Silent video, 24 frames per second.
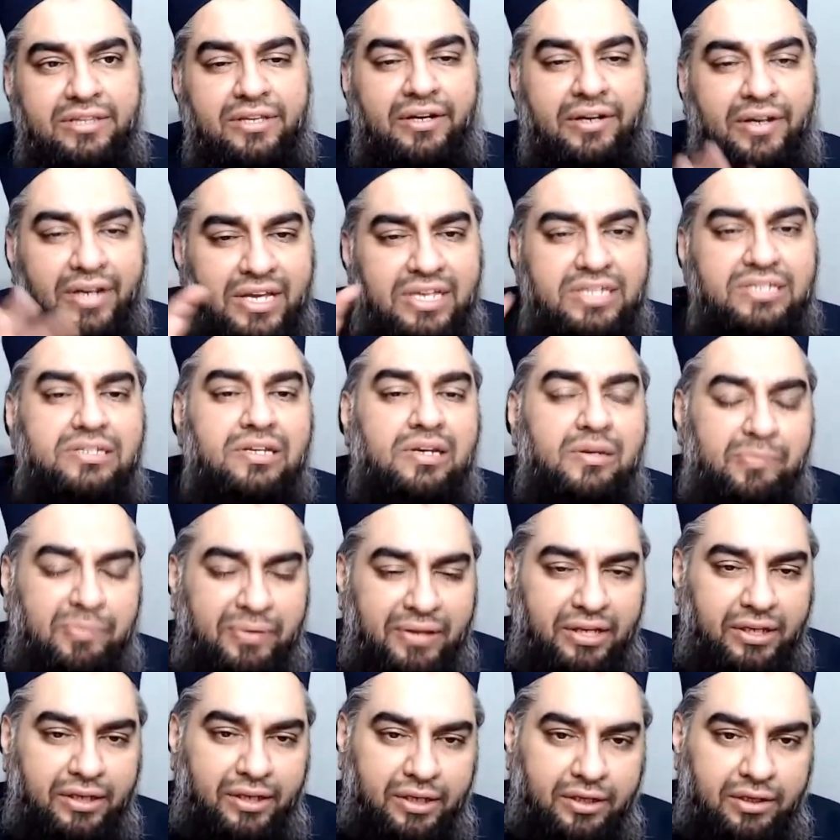there is an
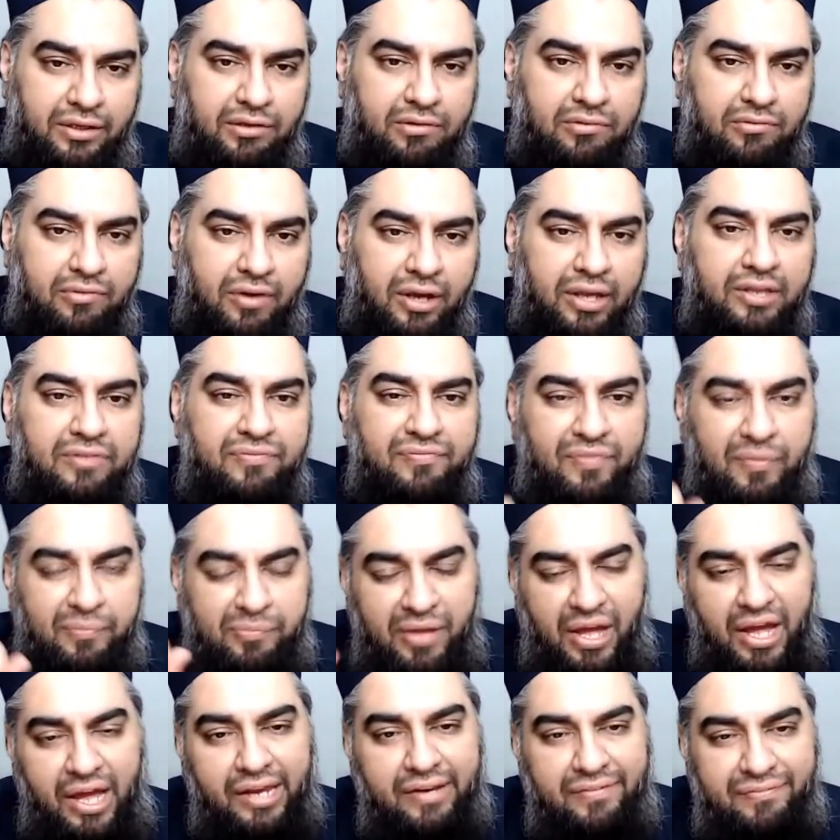opinion, right,
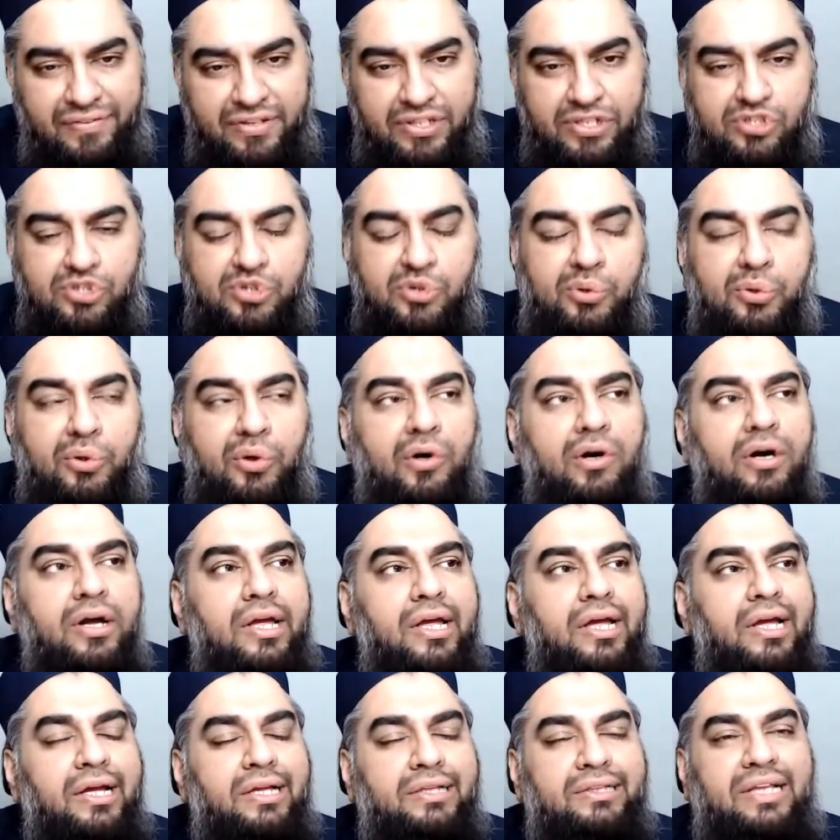from the Hanafi school
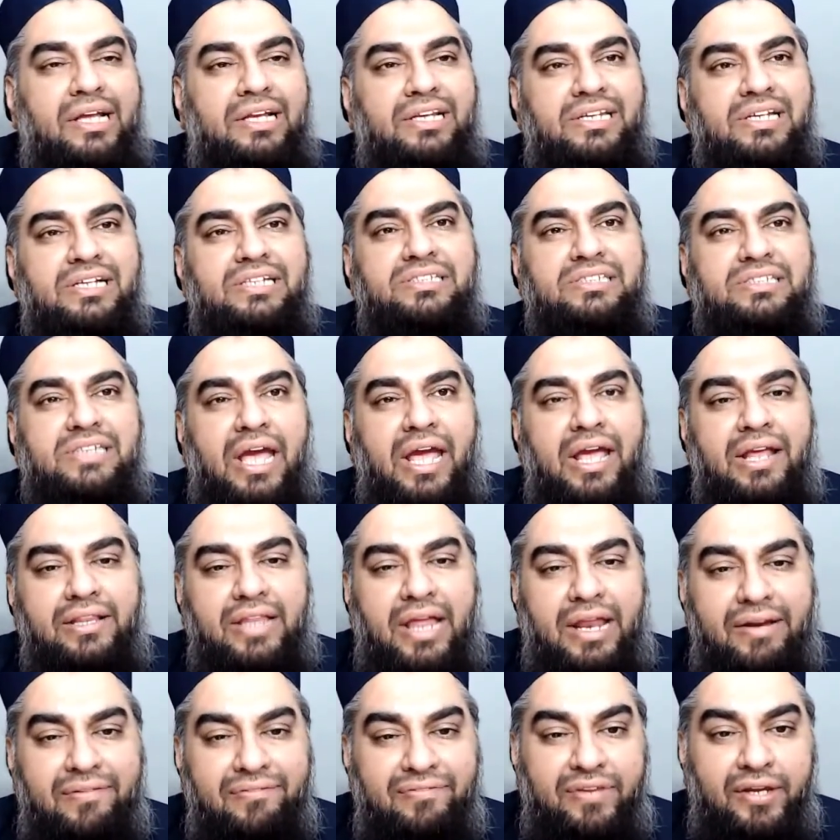that does say
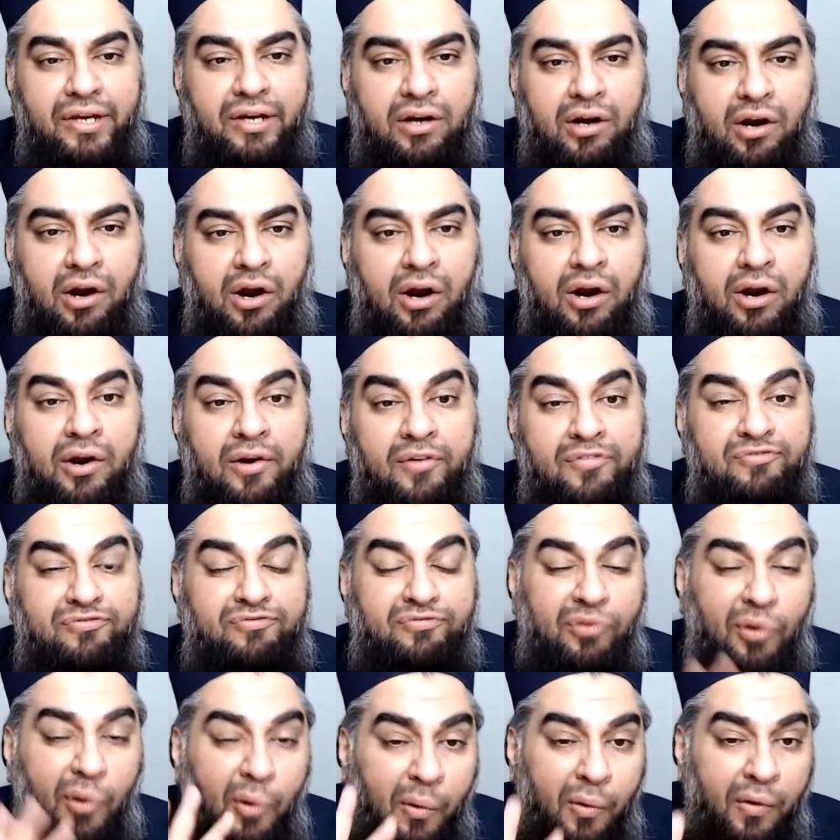that if there are
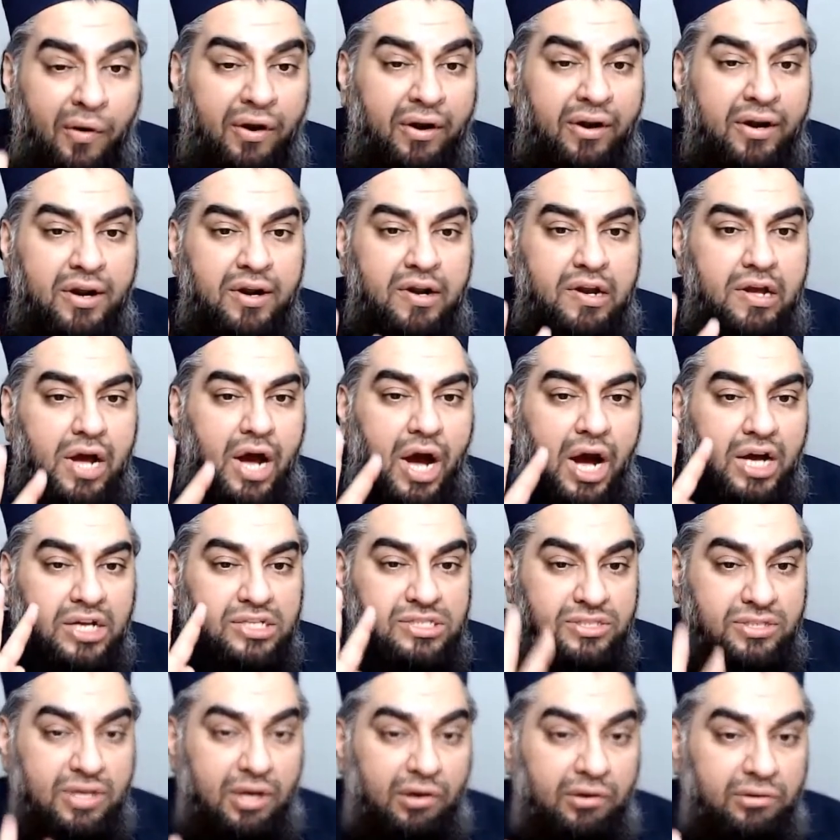4
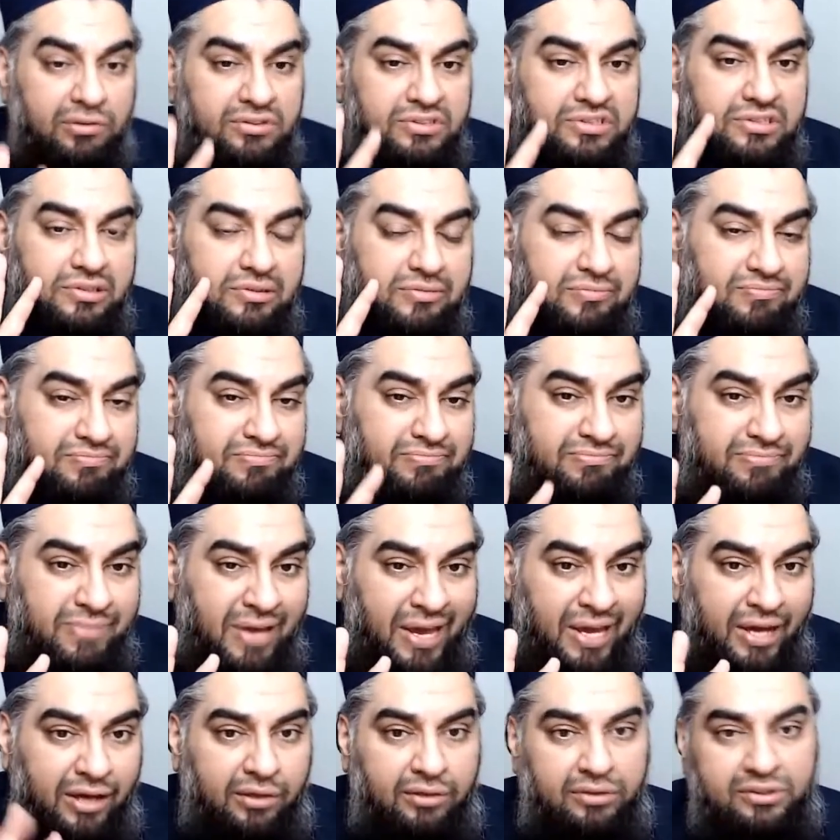adult
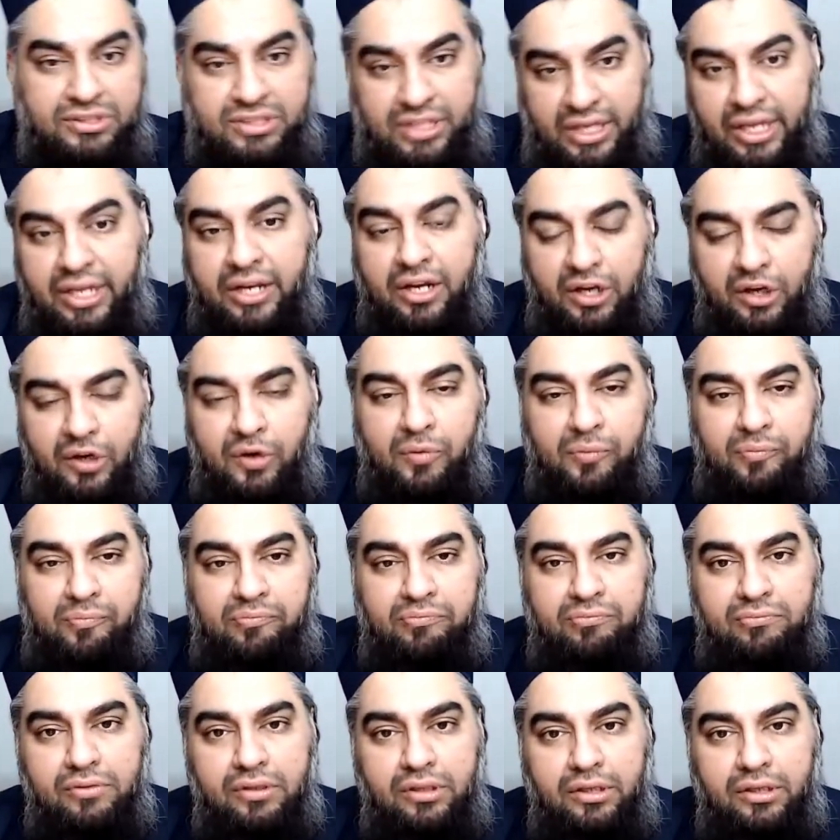males in a home,